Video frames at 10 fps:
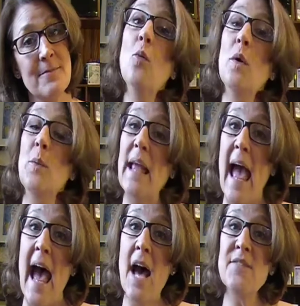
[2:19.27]
When we
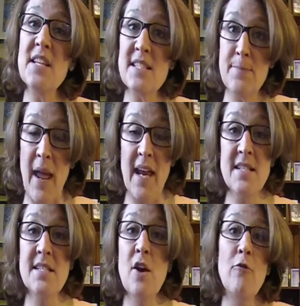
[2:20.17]
have the
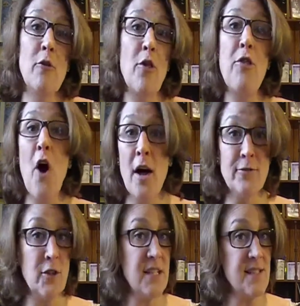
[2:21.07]
space for
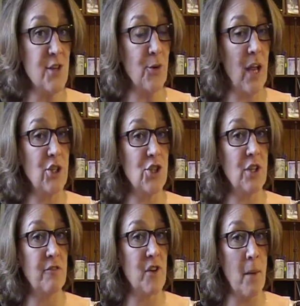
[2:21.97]
thoughtful consideration
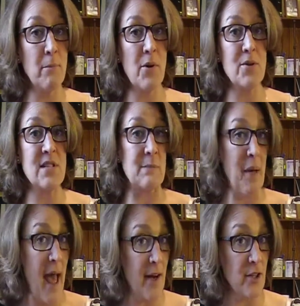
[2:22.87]
of numbers and
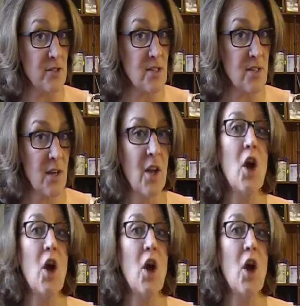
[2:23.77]
patterns,